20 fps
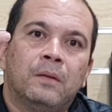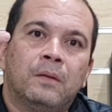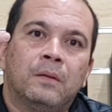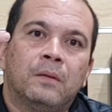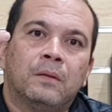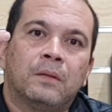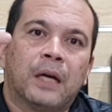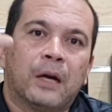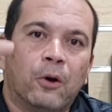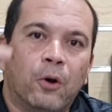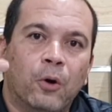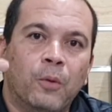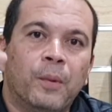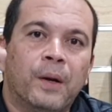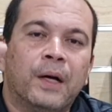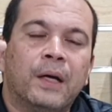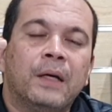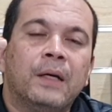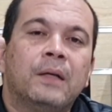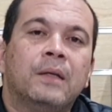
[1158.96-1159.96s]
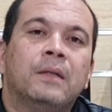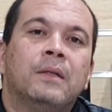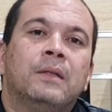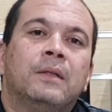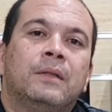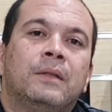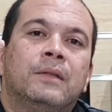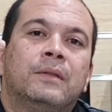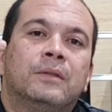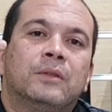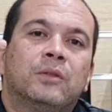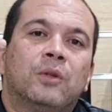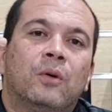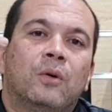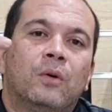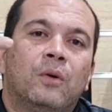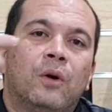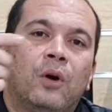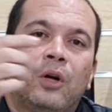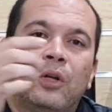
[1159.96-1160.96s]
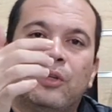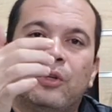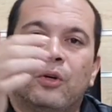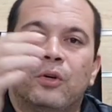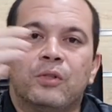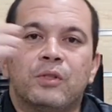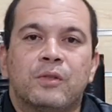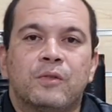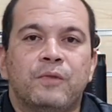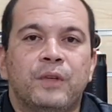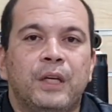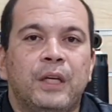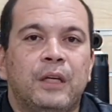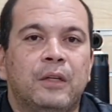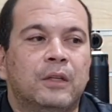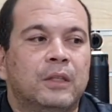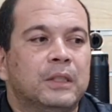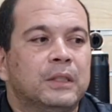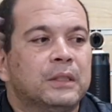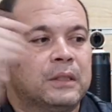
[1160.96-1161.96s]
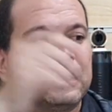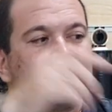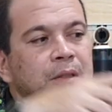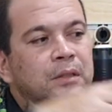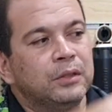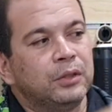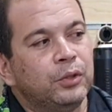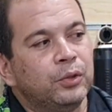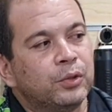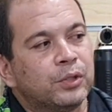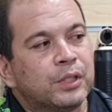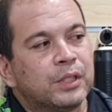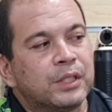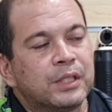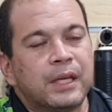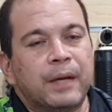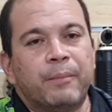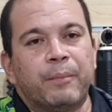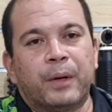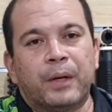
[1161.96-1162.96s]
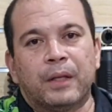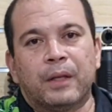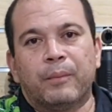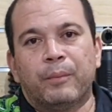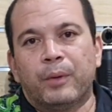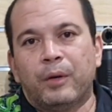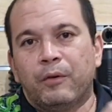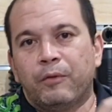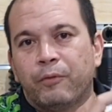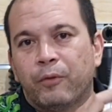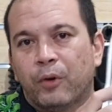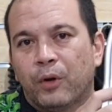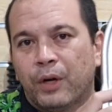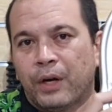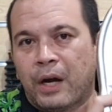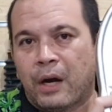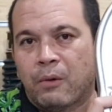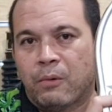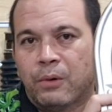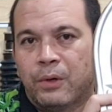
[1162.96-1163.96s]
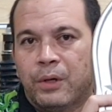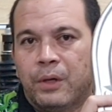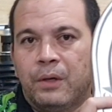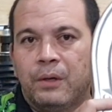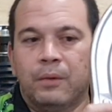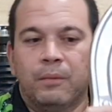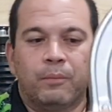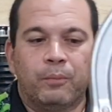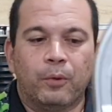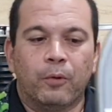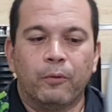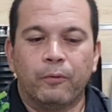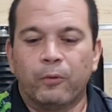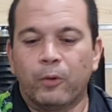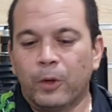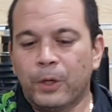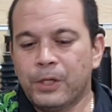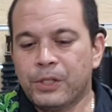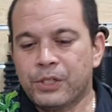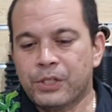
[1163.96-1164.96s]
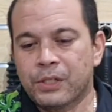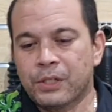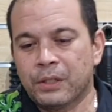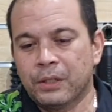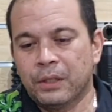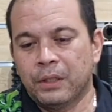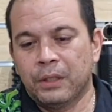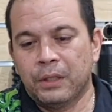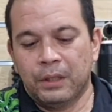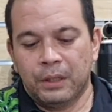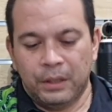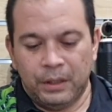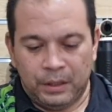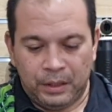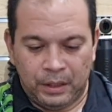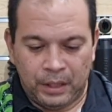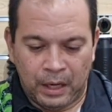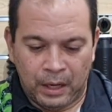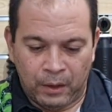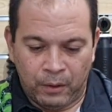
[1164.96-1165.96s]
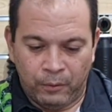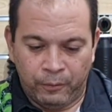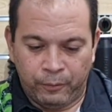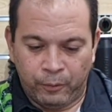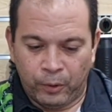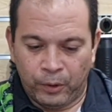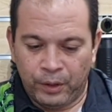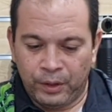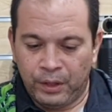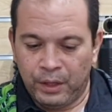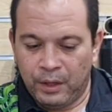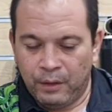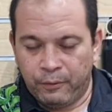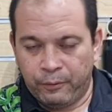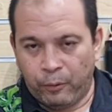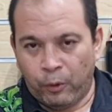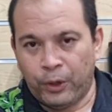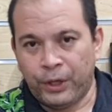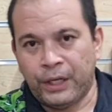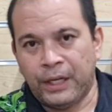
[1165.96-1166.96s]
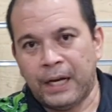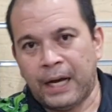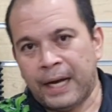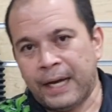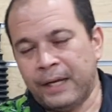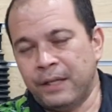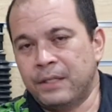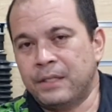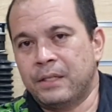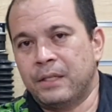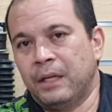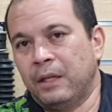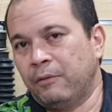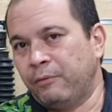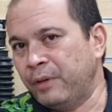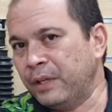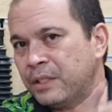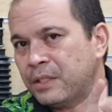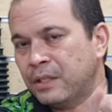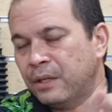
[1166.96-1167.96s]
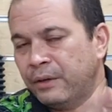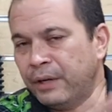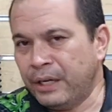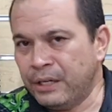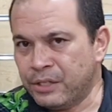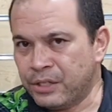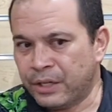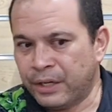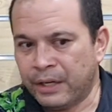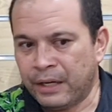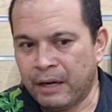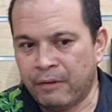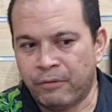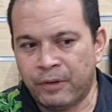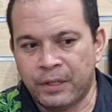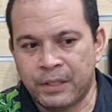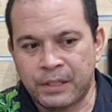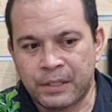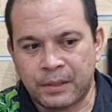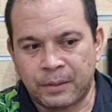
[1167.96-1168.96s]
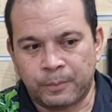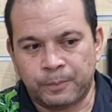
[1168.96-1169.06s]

Tacoma. So all those vehicles use the same part number for our Pro Forged. Now for the Ford guys, it fits the Ranger and Everest.